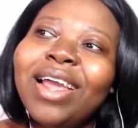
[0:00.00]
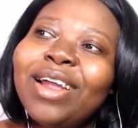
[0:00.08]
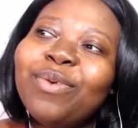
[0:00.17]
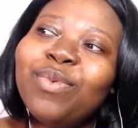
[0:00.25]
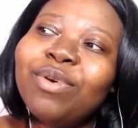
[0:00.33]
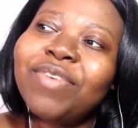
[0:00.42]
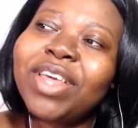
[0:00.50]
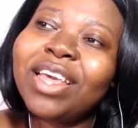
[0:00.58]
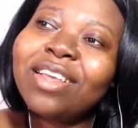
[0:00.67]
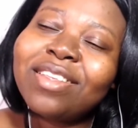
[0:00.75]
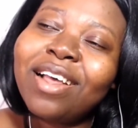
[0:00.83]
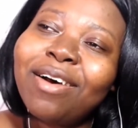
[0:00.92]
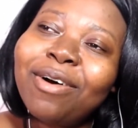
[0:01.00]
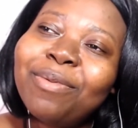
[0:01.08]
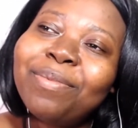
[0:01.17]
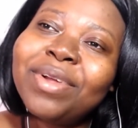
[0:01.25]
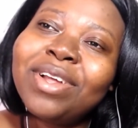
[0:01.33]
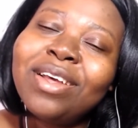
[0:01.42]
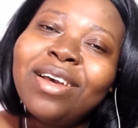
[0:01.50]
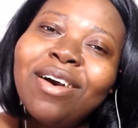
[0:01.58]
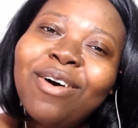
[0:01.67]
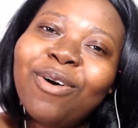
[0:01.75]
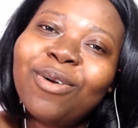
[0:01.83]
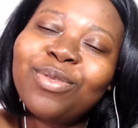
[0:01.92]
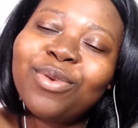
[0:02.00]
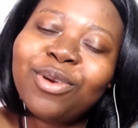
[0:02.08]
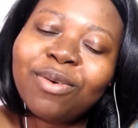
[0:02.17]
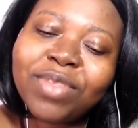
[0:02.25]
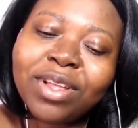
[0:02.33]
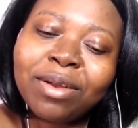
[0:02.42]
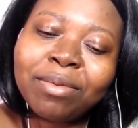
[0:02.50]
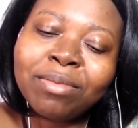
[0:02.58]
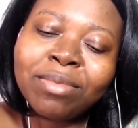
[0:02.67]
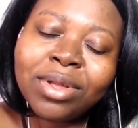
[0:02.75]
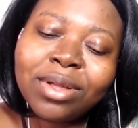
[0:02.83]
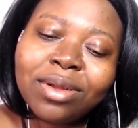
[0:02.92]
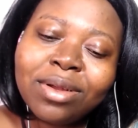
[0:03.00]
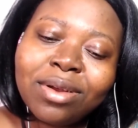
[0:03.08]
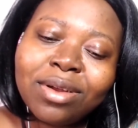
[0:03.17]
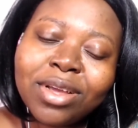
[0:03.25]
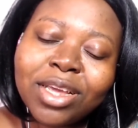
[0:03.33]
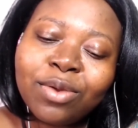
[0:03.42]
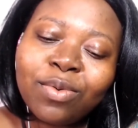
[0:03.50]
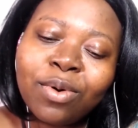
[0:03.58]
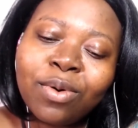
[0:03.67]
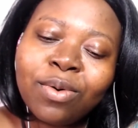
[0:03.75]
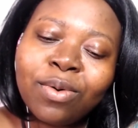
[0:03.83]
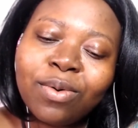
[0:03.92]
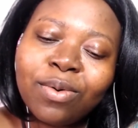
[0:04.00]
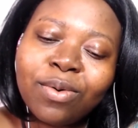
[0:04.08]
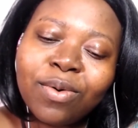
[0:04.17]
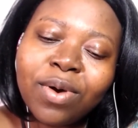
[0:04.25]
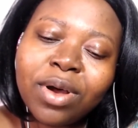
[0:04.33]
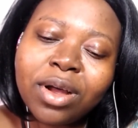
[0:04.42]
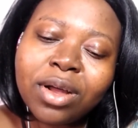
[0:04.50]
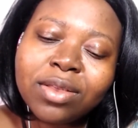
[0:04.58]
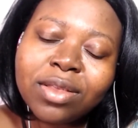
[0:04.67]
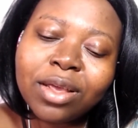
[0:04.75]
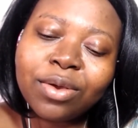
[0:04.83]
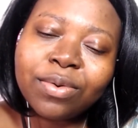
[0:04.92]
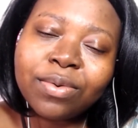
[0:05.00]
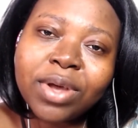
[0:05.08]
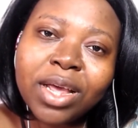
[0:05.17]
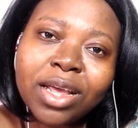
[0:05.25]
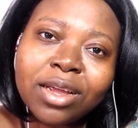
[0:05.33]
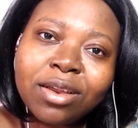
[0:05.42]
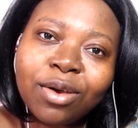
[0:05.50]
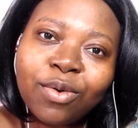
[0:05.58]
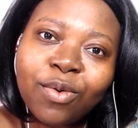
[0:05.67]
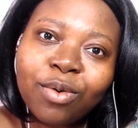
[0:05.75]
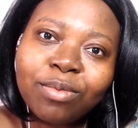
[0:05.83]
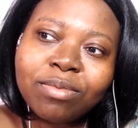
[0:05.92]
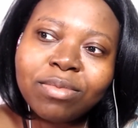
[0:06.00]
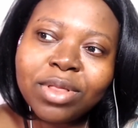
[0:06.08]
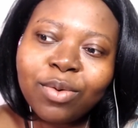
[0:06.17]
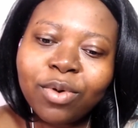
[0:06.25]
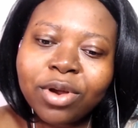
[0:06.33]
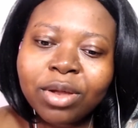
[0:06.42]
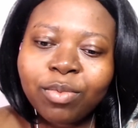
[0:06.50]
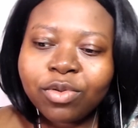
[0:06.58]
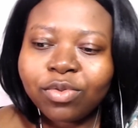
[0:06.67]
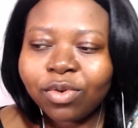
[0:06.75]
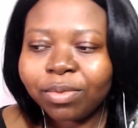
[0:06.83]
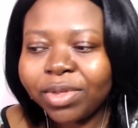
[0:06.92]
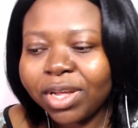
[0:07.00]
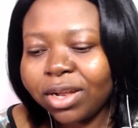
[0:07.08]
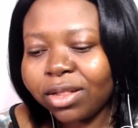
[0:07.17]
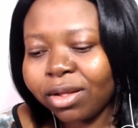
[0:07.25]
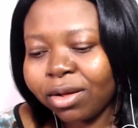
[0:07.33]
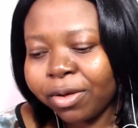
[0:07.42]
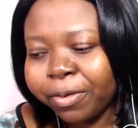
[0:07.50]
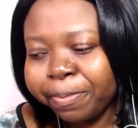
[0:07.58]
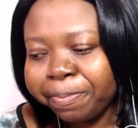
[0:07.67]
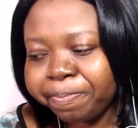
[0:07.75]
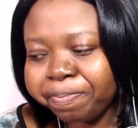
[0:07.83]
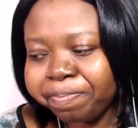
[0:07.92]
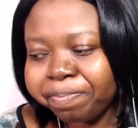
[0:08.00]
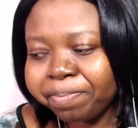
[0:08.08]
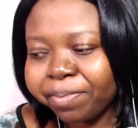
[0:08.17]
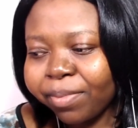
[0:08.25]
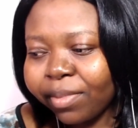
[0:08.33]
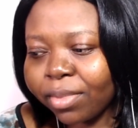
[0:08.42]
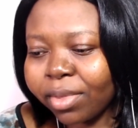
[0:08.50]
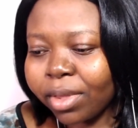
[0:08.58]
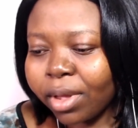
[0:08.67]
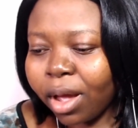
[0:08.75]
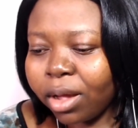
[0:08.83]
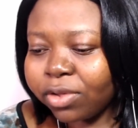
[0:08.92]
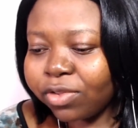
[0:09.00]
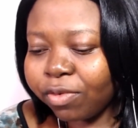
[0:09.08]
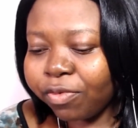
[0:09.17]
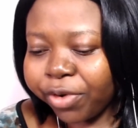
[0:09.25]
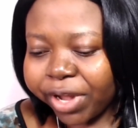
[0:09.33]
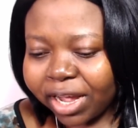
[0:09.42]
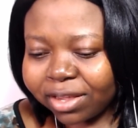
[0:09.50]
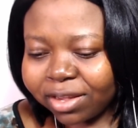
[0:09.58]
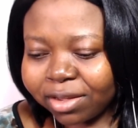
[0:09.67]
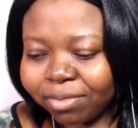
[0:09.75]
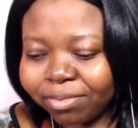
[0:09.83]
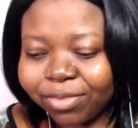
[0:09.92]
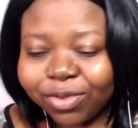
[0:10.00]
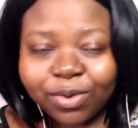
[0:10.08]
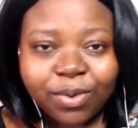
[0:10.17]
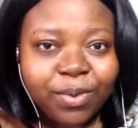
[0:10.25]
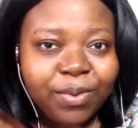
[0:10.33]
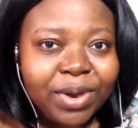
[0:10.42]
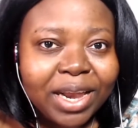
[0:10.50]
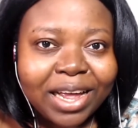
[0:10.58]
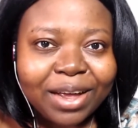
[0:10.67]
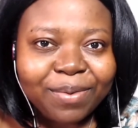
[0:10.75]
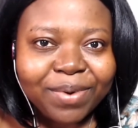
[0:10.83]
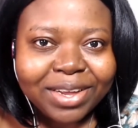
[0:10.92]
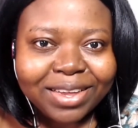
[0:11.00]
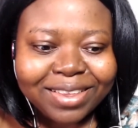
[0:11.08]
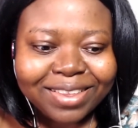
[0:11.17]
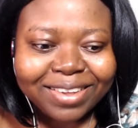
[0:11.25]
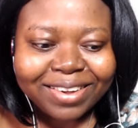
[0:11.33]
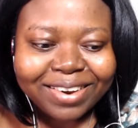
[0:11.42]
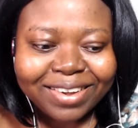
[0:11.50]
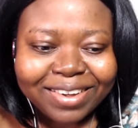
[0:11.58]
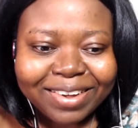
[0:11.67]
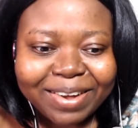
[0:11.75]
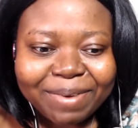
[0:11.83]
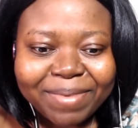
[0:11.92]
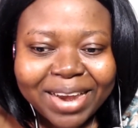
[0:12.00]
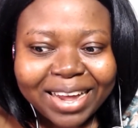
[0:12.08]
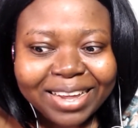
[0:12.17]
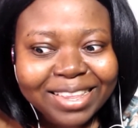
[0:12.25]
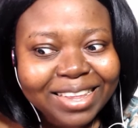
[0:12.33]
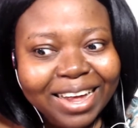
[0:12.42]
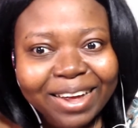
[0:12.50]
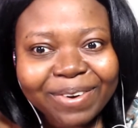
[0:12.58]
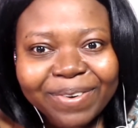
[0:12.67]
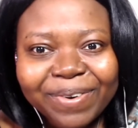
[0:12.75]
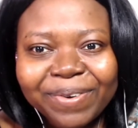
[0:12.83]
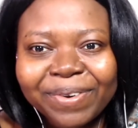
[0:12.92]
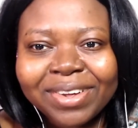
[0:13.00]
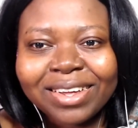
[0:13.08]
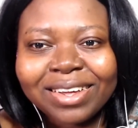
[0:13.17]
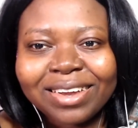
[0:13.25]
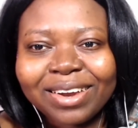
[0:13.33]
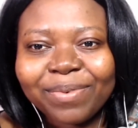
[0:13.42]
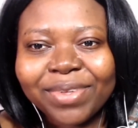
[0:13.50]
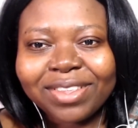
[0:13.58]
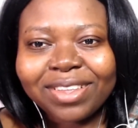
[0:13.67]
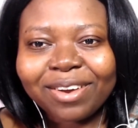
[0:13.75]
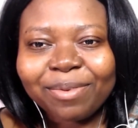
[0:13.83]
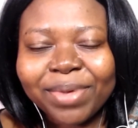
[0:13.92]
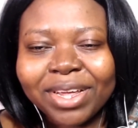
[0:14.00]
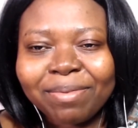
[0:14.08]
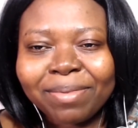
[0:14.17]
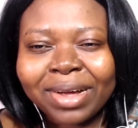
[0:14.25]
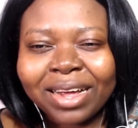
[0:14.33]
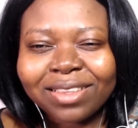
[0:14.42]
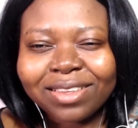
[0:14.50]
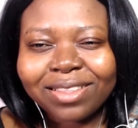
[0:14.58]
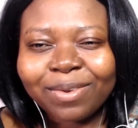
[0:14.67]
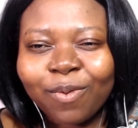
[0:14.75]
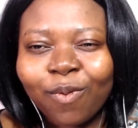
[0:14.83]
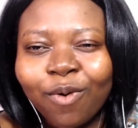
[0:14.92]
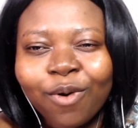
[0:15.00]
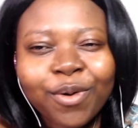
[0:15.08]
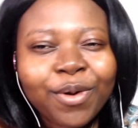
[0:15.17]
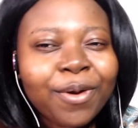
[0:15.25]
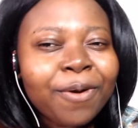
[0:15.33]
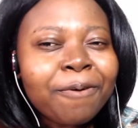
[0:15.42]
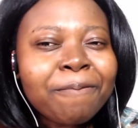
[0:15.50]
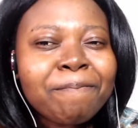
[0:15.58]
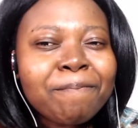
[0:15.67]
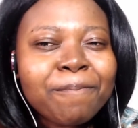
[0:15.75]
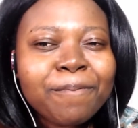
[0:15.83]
and with his help, all three of them, Kinro, Senku, and Chrome, were able to obtain the sulfuric acid. So now what's gonna come next? I don't know. And with the title being Masked Warrior,